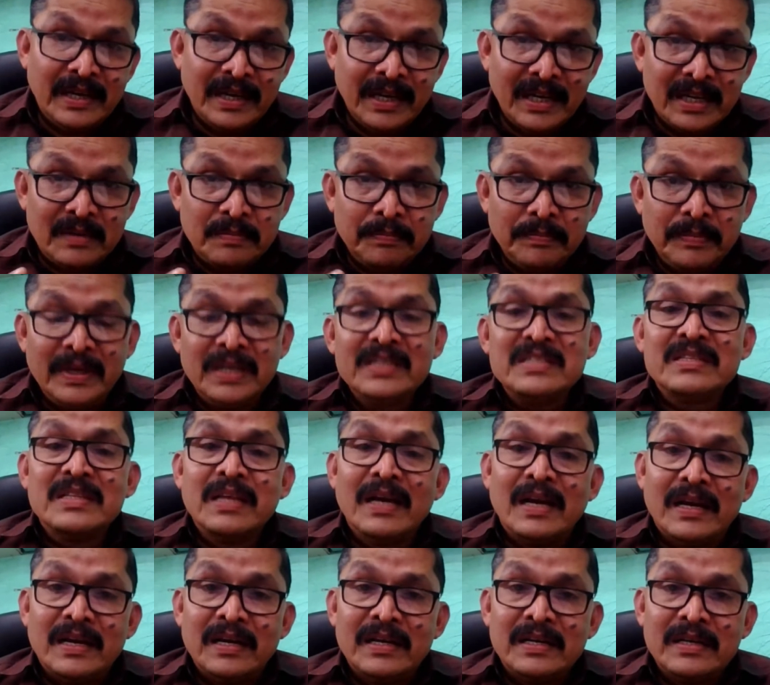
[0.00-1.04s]
It means
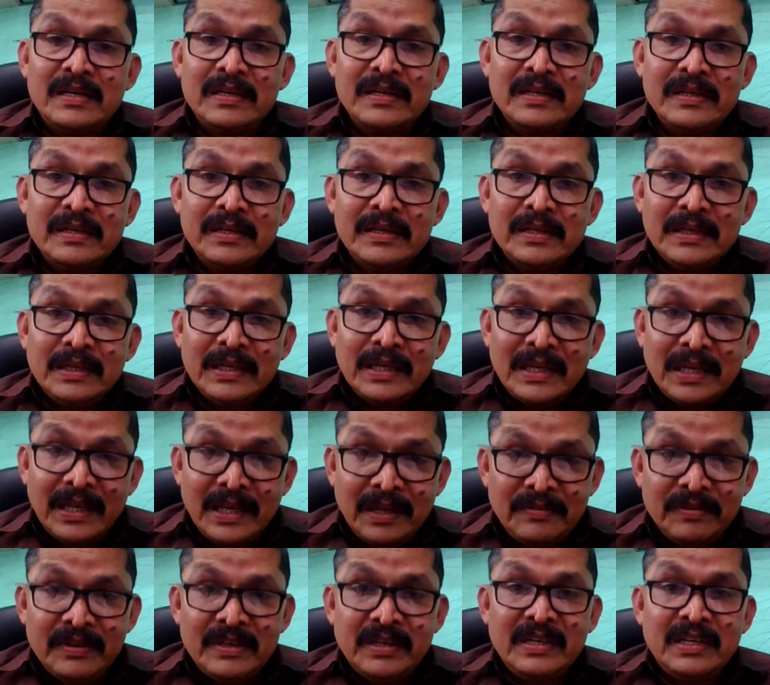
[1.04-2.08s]
that
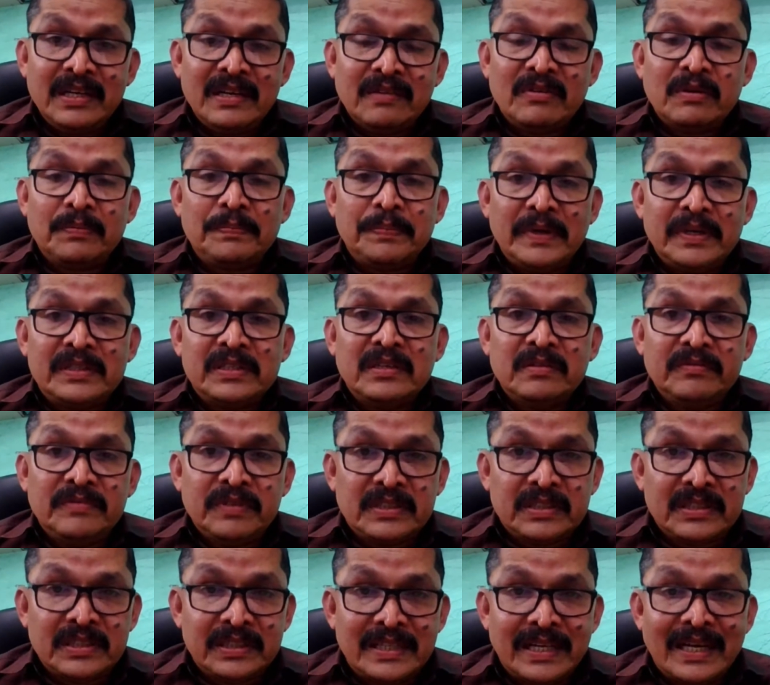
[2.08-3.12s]
even in our patient
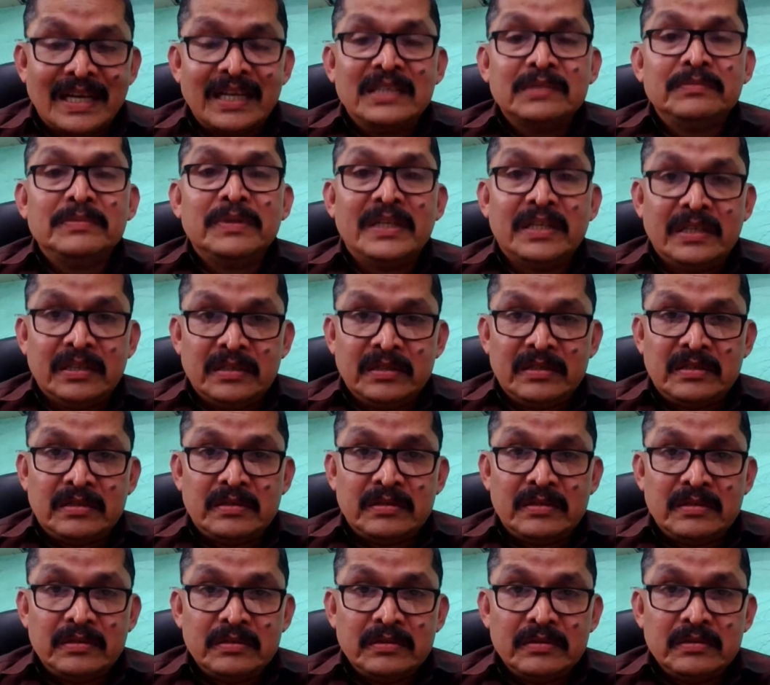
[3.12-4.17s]
with the
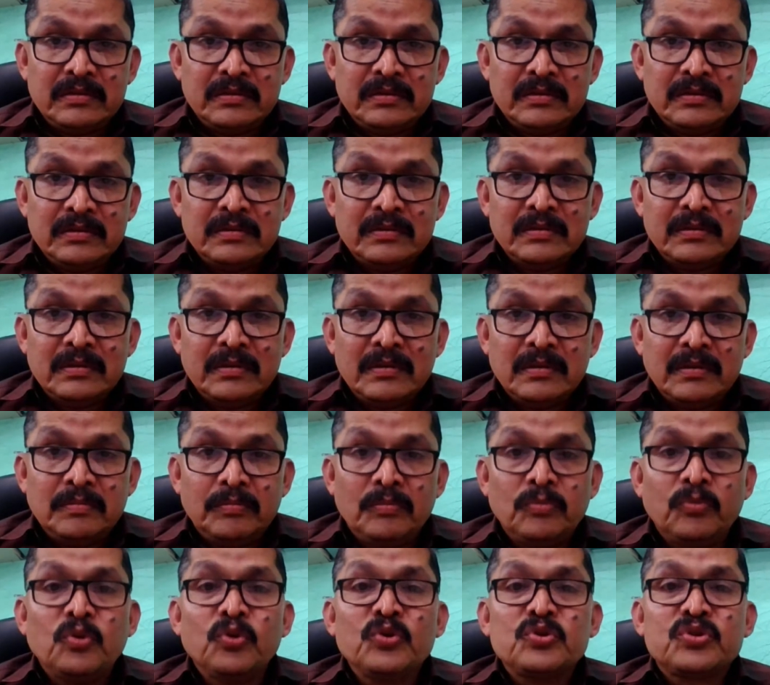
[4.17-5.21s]
diabetes,
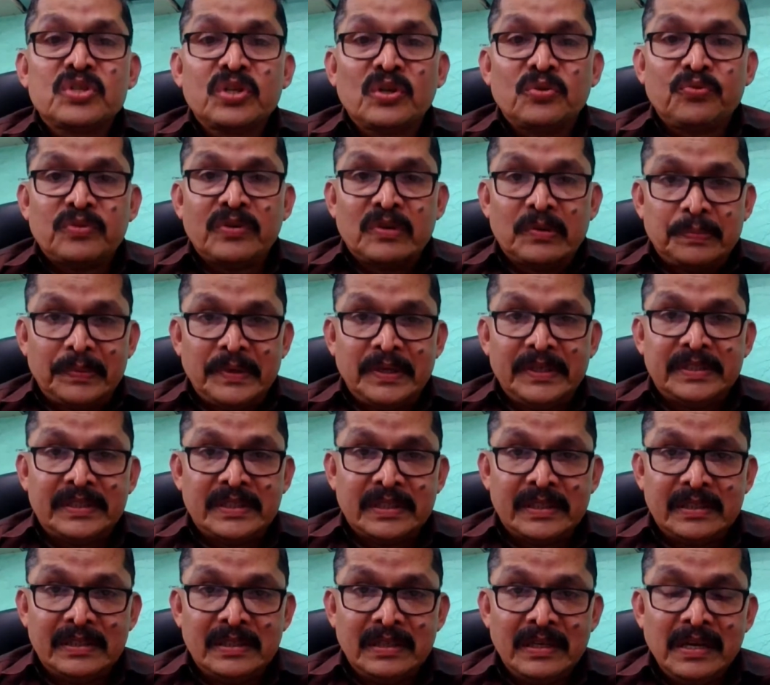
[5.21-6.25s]
most of our
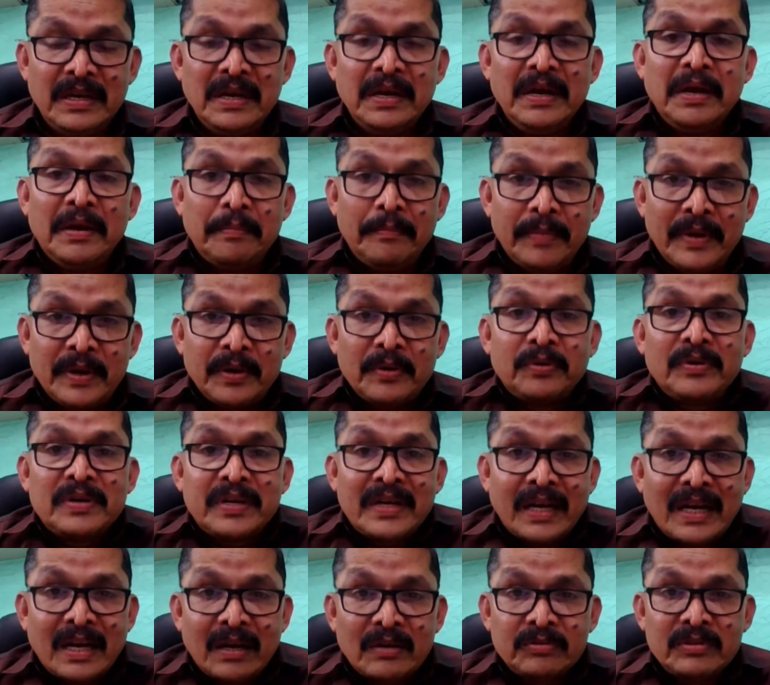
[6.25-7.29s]
patient may not
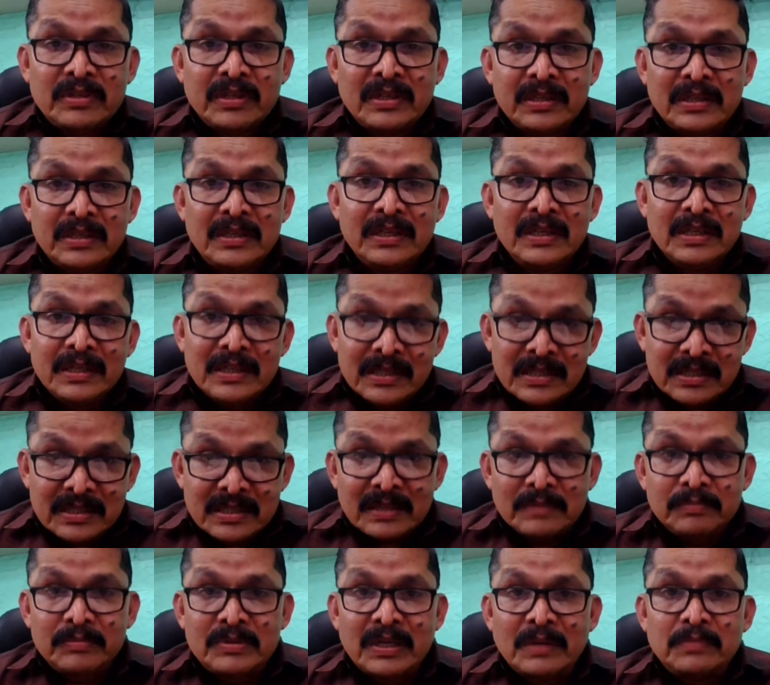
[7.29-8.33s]
have the
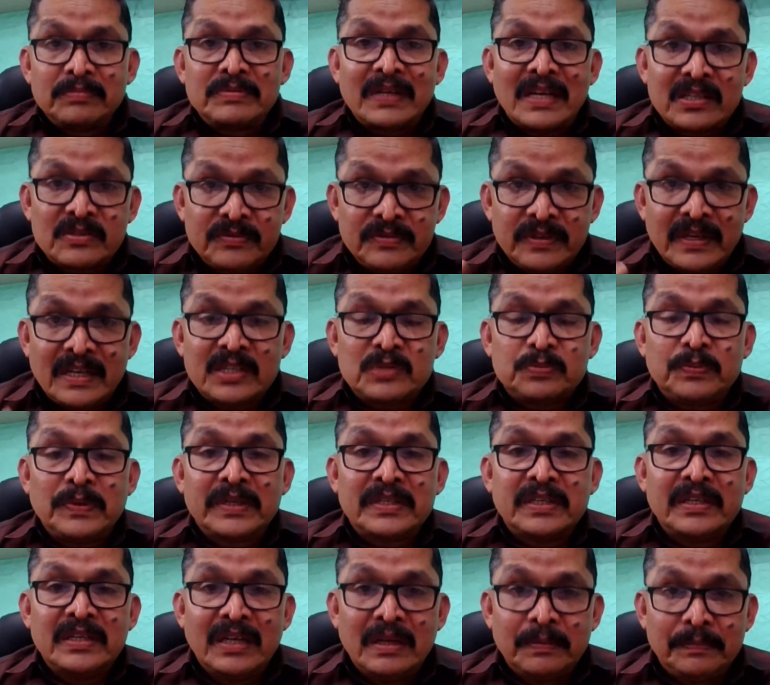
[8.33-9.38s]
symptoms as we
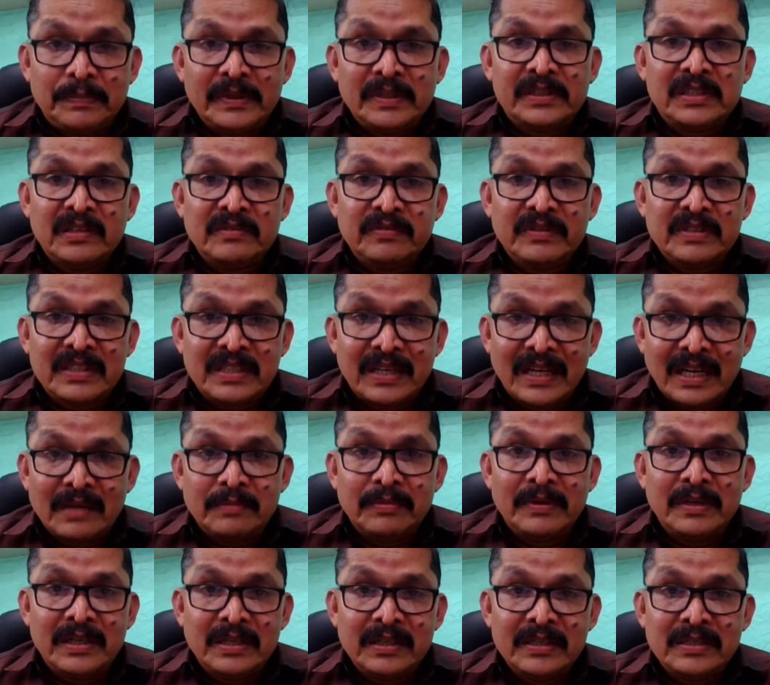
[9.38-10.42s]
expect in a patient with
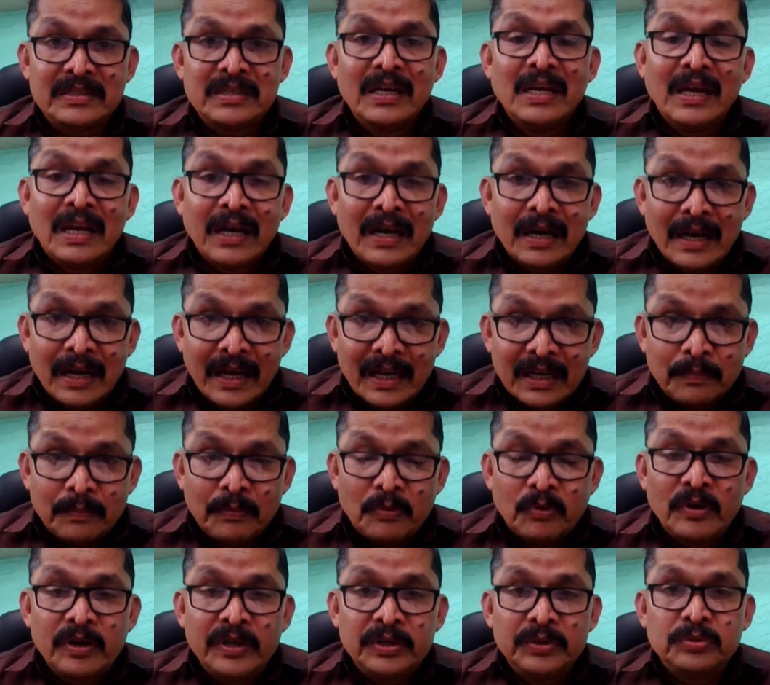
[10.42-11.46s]
diabetes, like
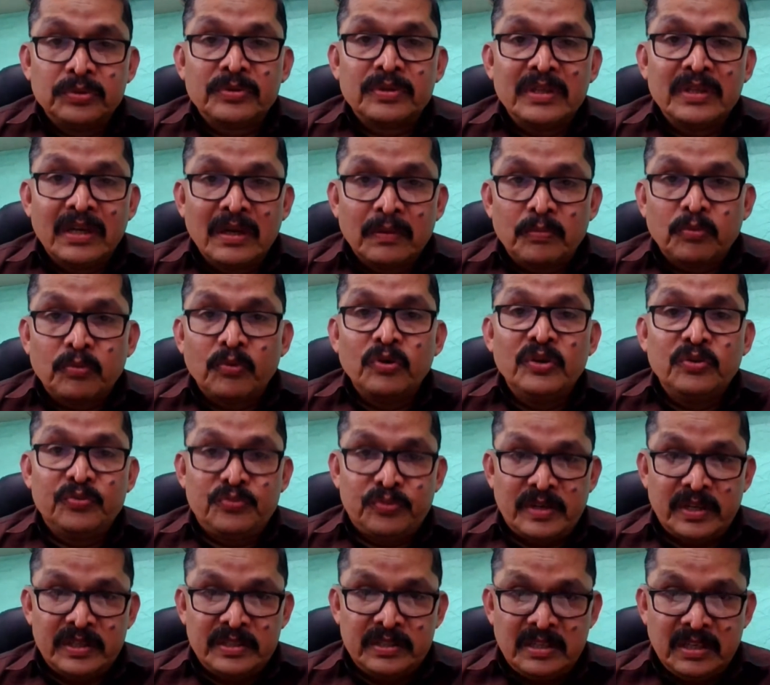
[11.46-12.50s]
polyuria,
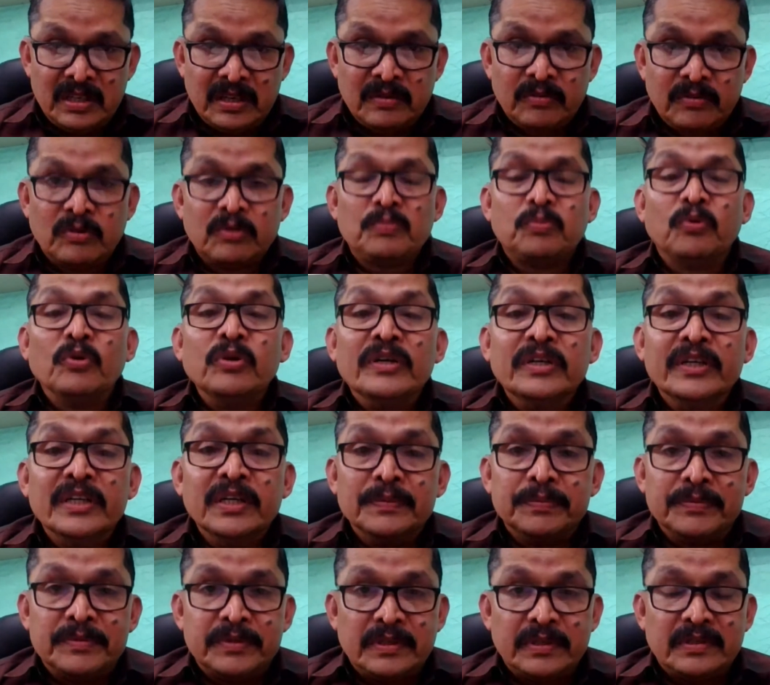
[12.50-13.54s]
polyphagia or
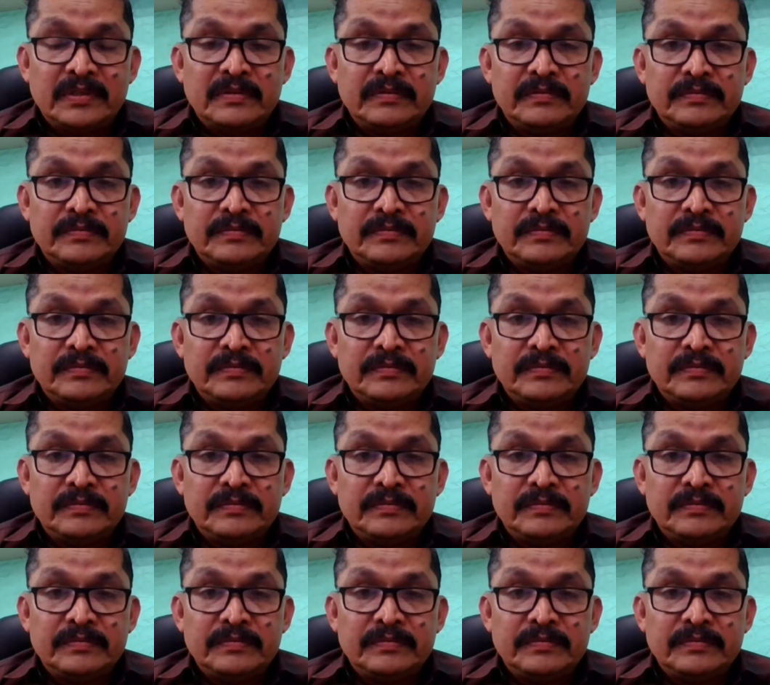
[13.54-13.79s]
polydipsia.